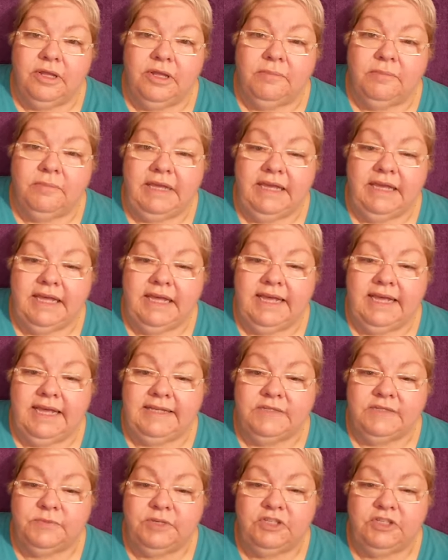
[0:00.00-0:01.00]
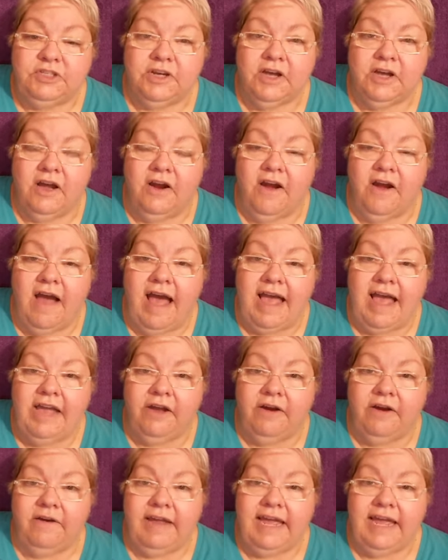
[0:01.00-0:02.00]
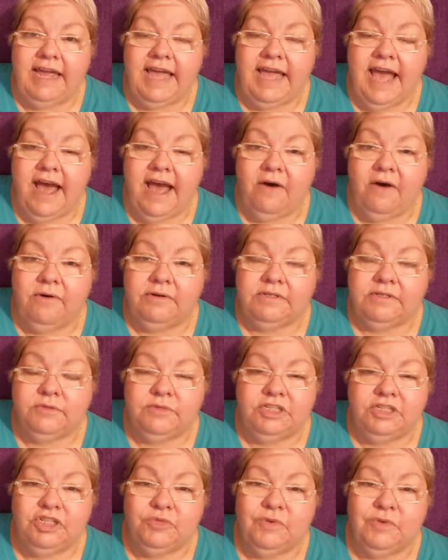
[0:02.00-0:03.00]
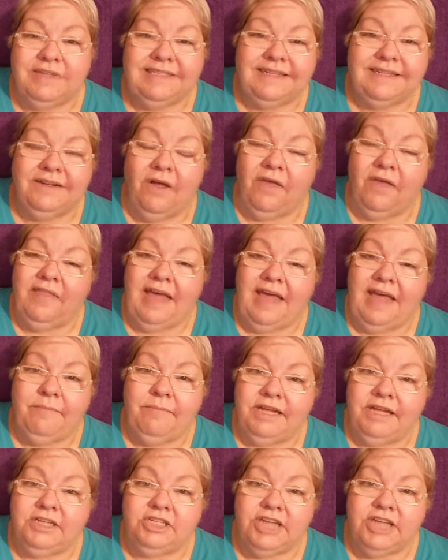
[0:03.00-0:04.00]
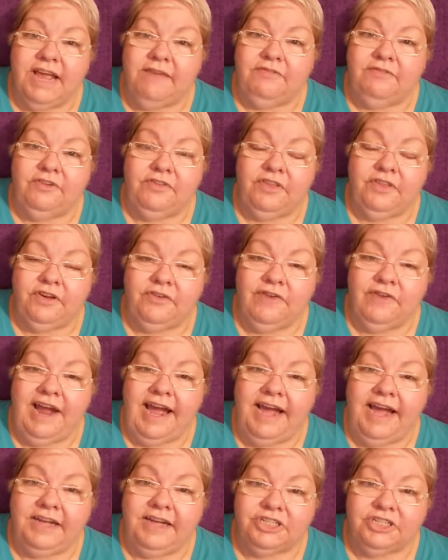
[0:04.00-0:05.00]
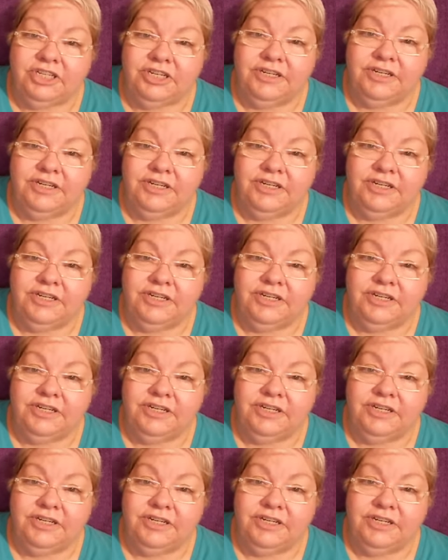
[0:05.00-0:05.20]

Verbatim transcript: because we took our IRA out, which wasn't all that much after the crash,